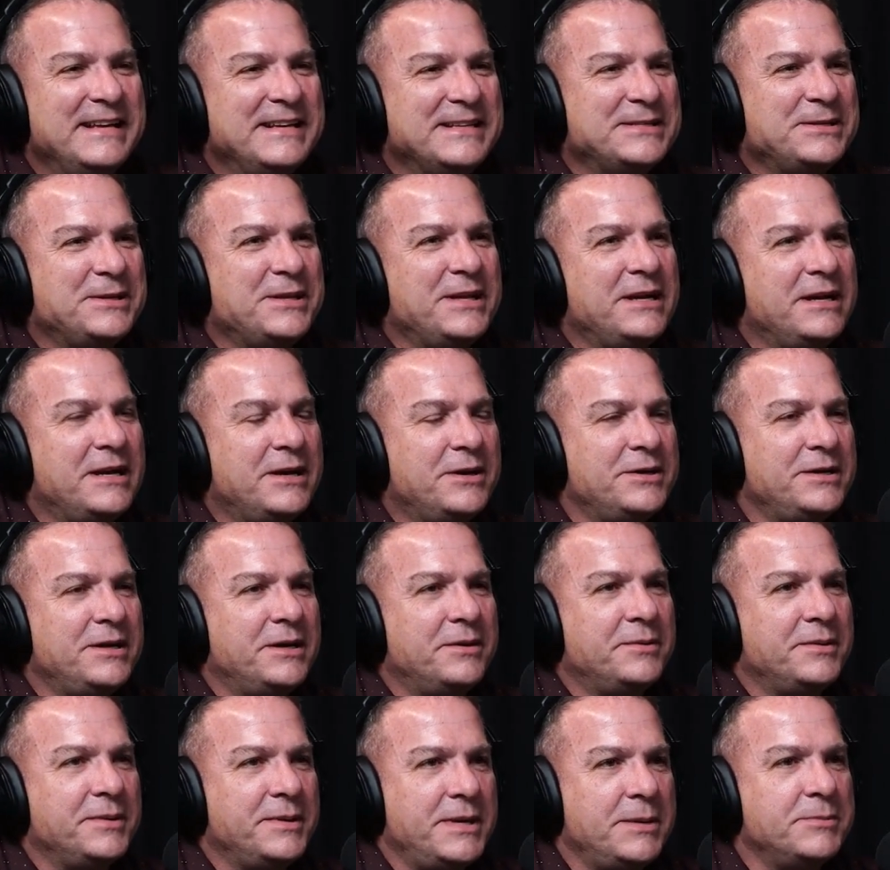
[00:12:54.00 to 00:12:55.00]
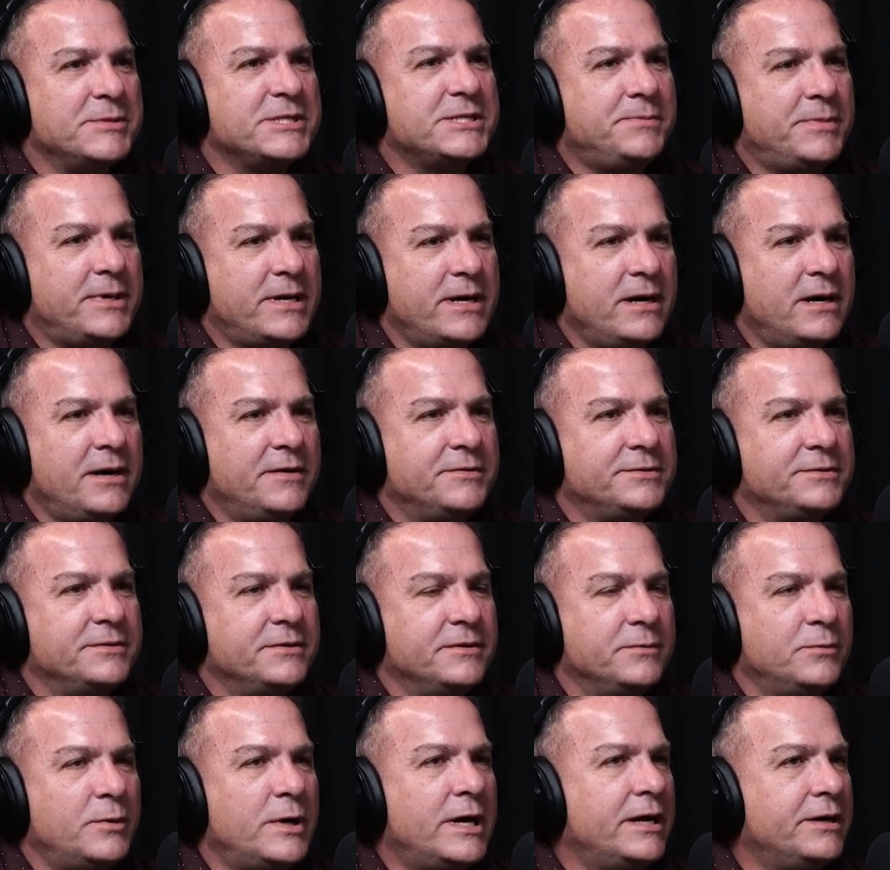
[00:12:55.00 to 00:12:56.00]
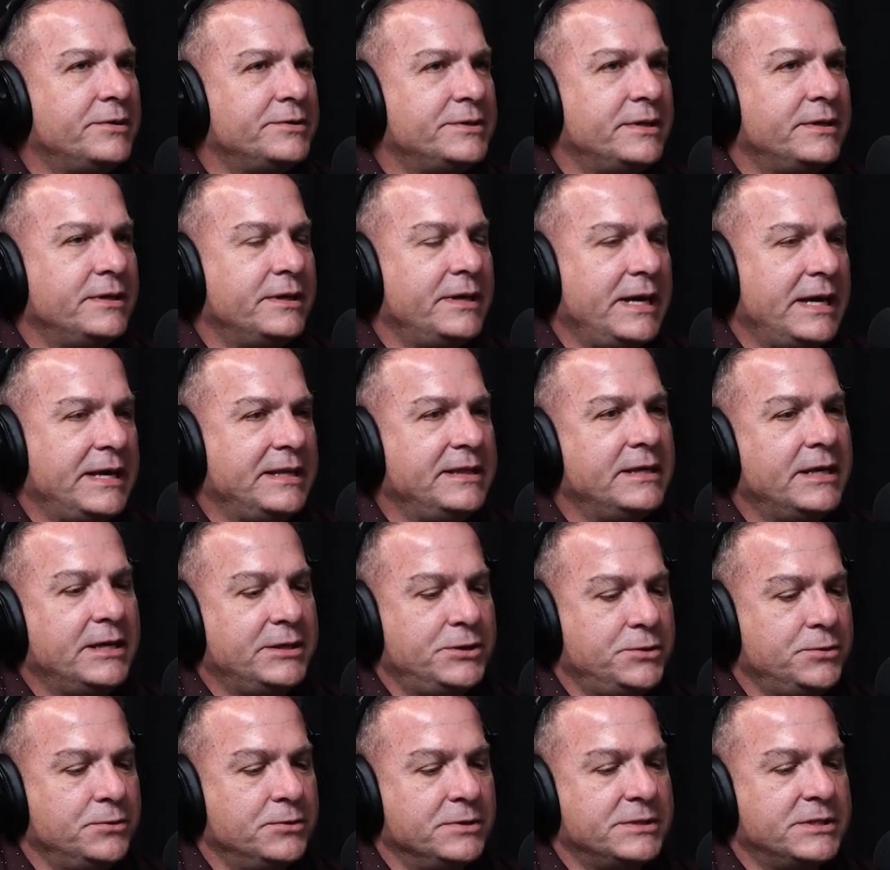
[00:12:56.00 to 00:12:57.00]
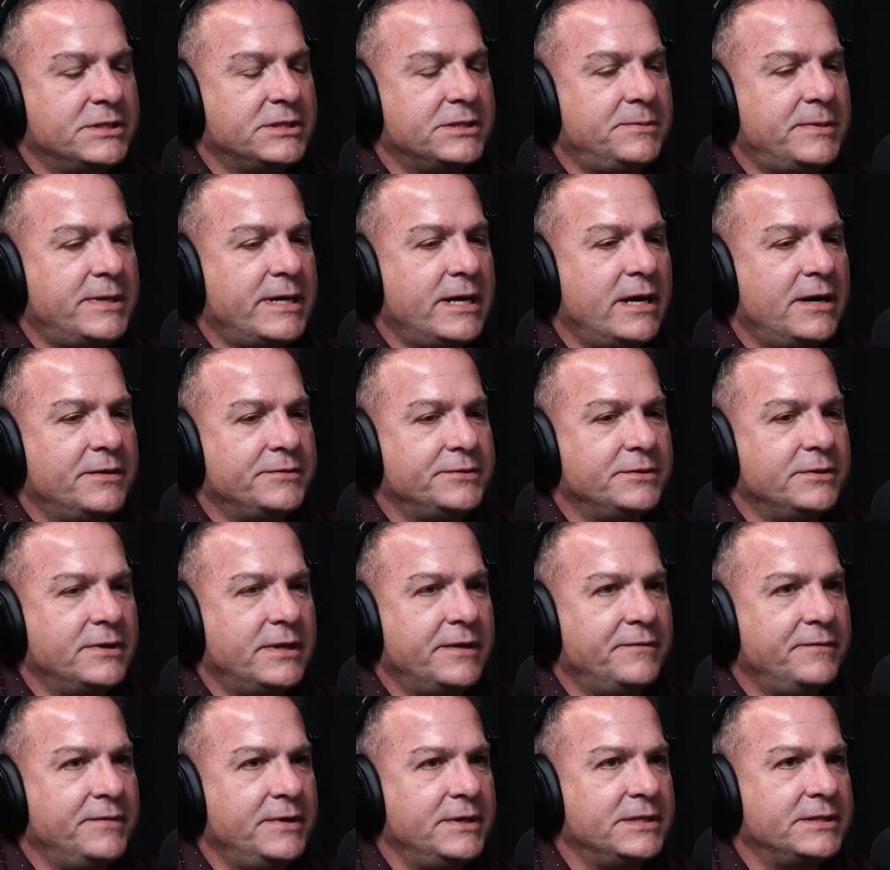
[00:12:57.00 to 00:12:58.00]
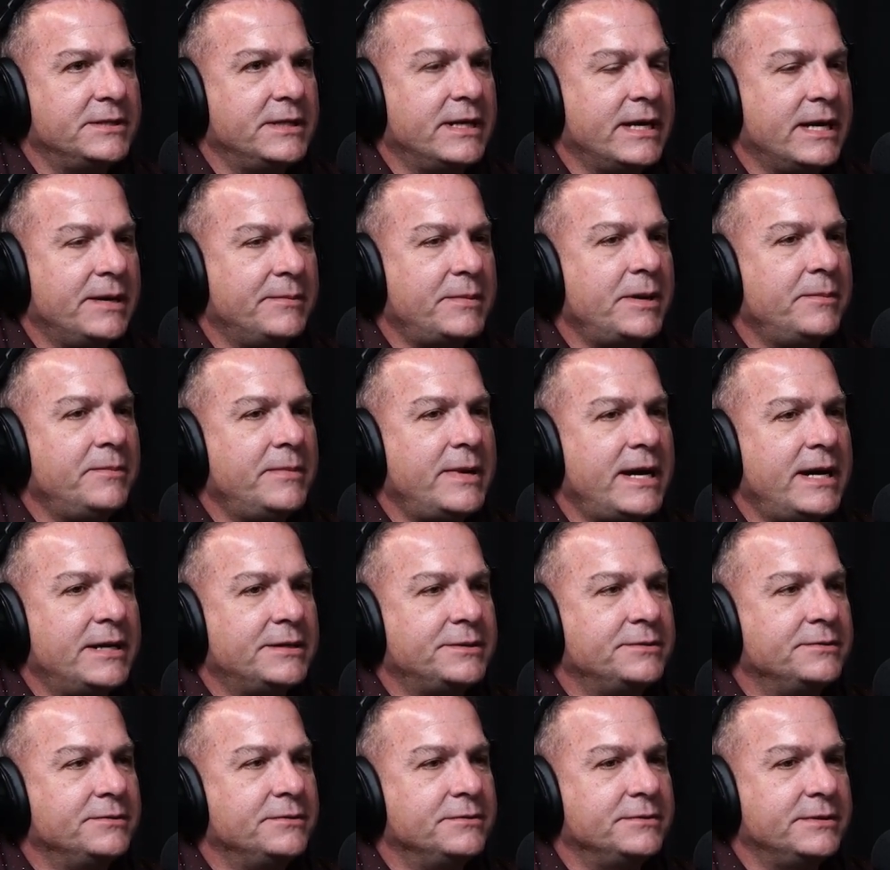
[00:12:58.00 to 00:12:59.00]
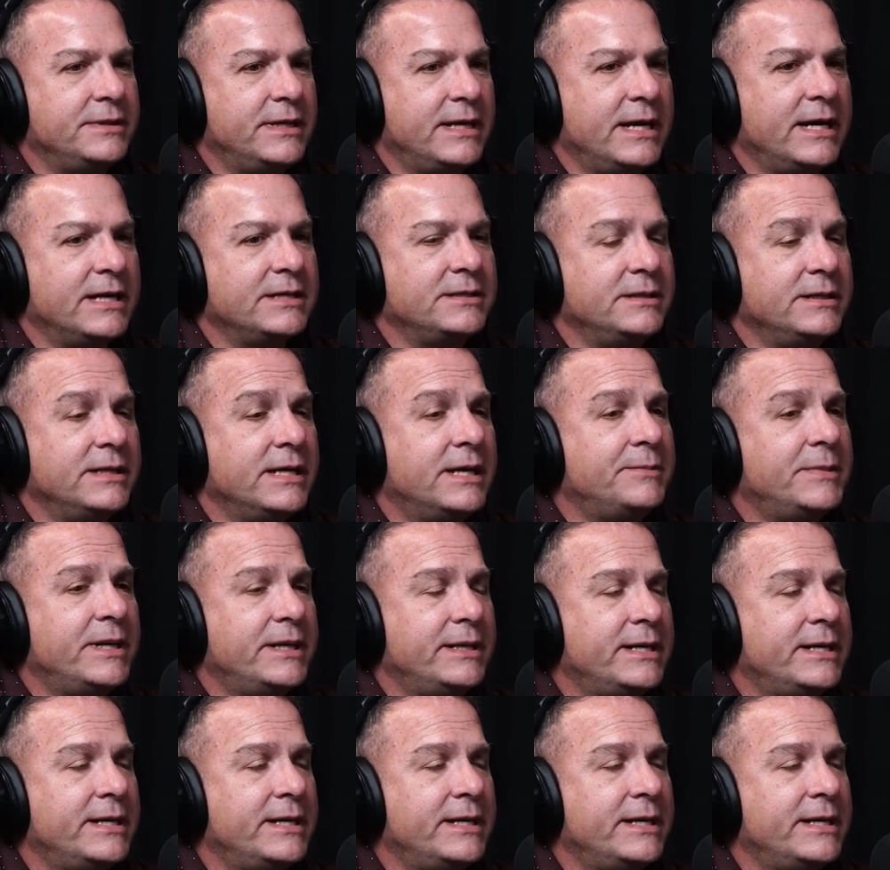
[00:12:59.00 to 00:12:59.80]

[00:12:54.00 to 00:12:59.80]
So then I became a supply officer. While I was in that tour as a supply officer, I got my master's, and I actually got my